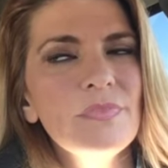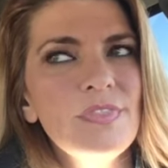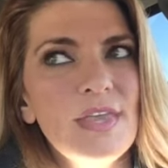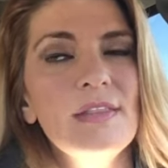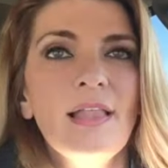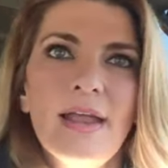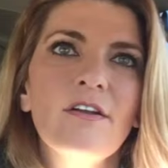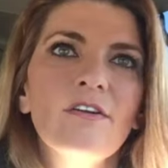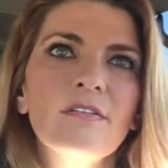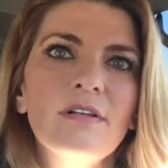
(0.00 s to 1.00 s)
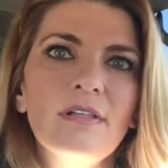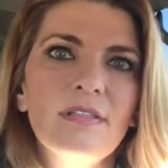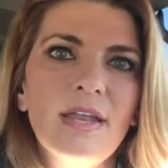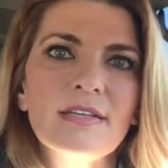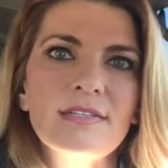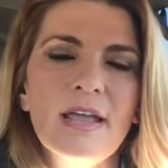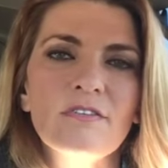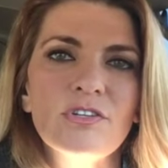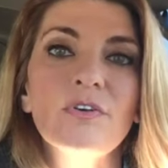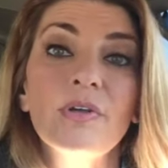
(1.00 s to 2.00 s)
Then later, the next day
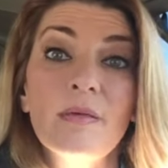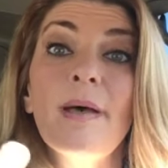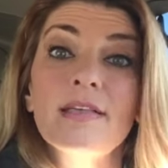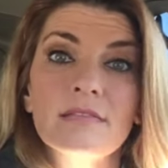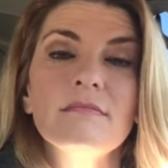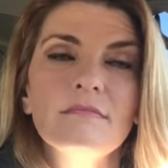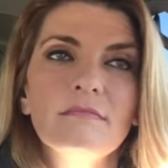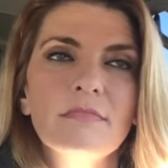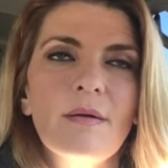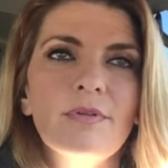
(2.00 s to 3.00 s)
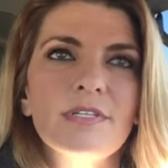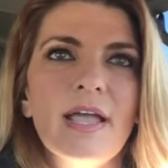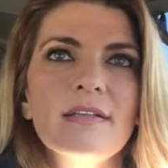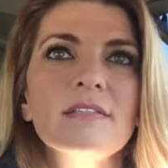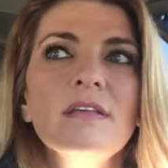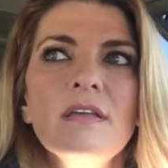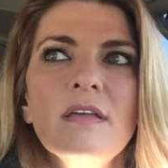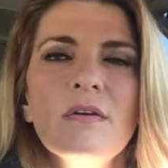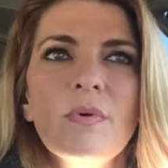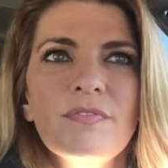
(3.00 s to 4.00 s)
or two, in the past couple of days,
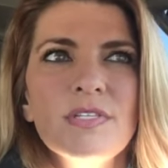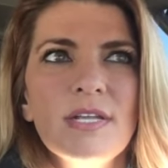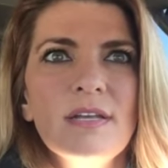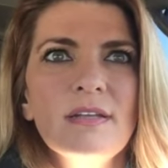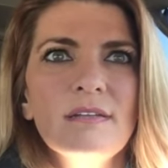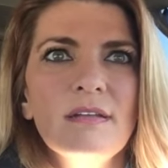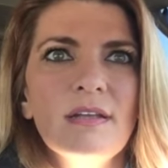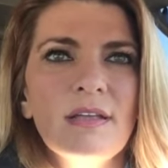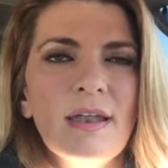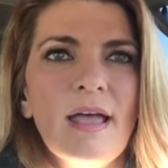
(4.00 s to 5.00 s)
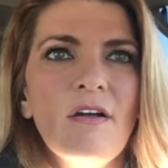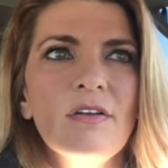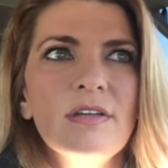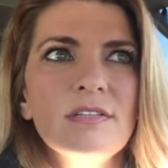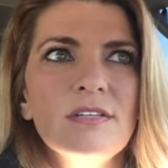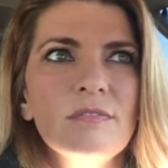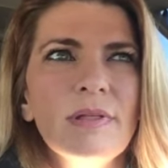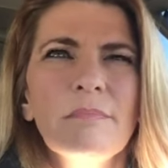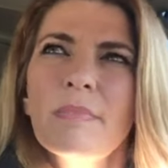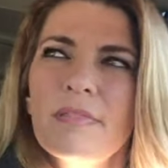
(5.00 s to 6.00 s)
we've seen it get out into,
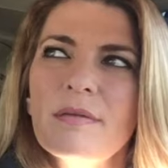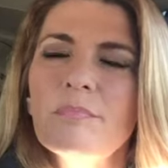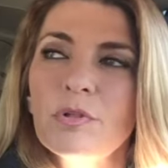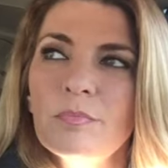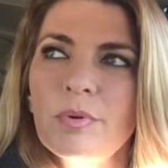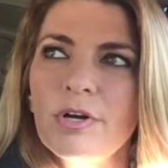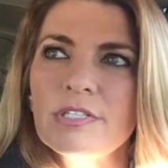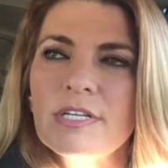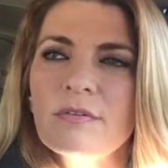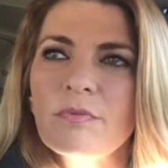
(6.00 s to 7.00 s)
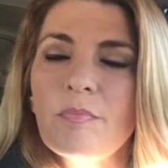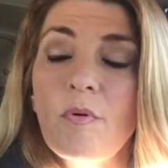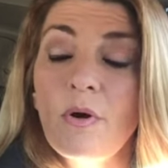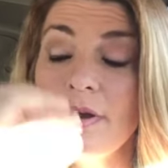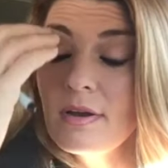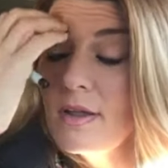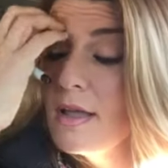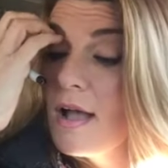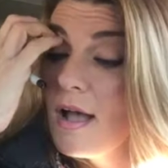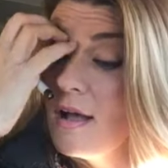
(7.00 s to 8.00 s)
like, I think Bloomberg did a report
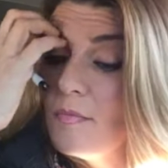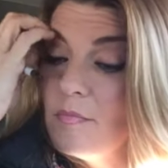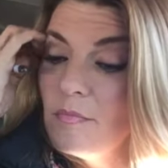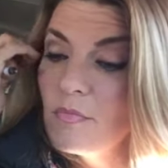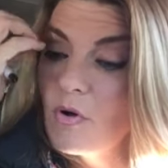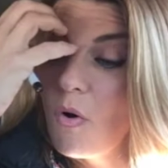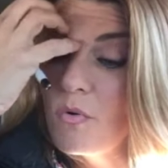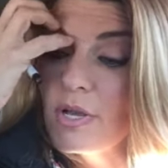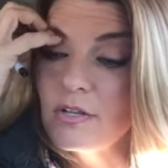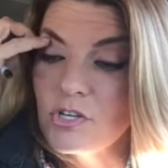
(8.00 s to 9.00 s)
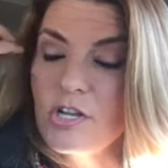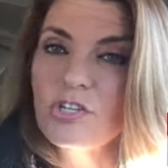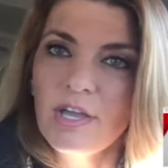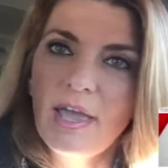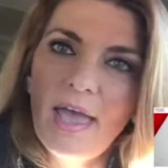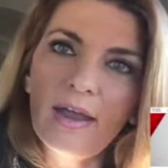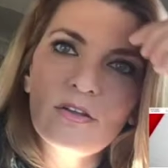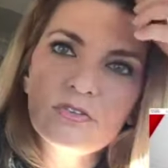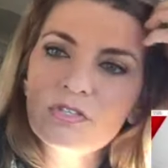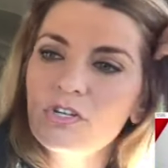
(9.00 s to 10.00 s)
quoting Judge Kincaid,
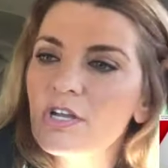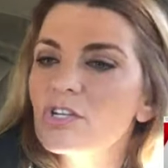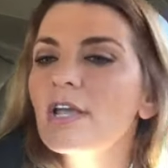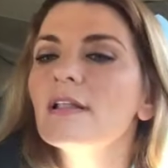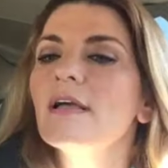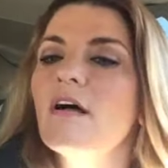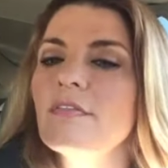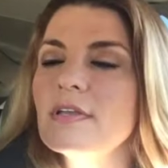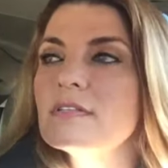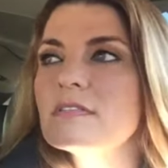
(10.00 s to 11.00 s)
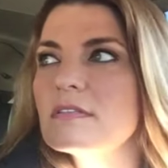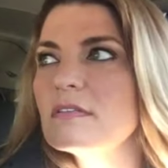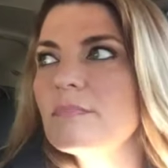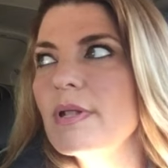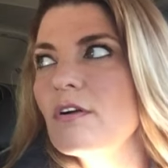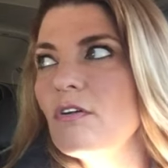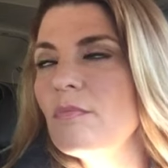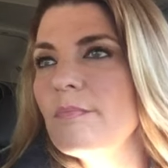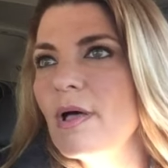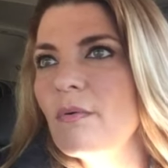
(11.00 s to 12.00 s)
who's the judge handling all these
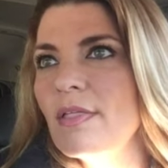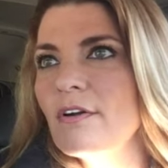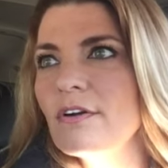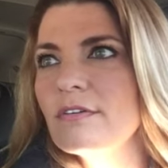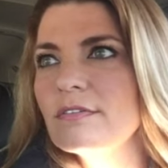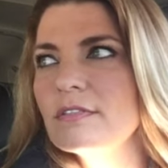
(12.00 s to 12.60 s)
Pinnacle Bellwether